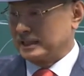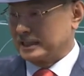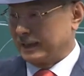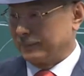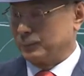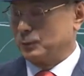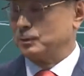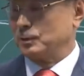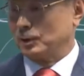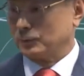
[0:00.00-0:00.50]

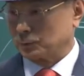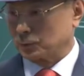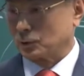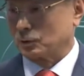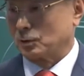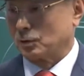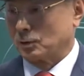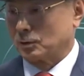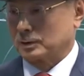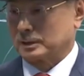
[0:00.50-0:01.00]
number one in the
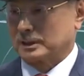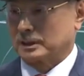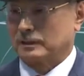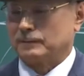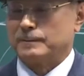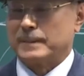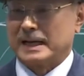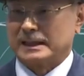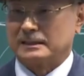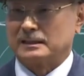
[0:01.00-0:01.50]
market
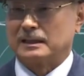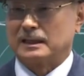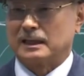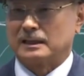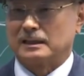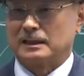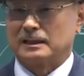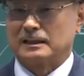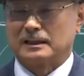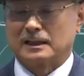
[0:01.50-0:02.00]
even 10
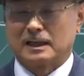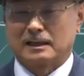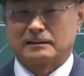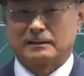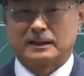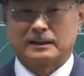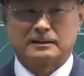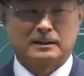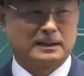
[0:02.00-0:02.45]
years from now.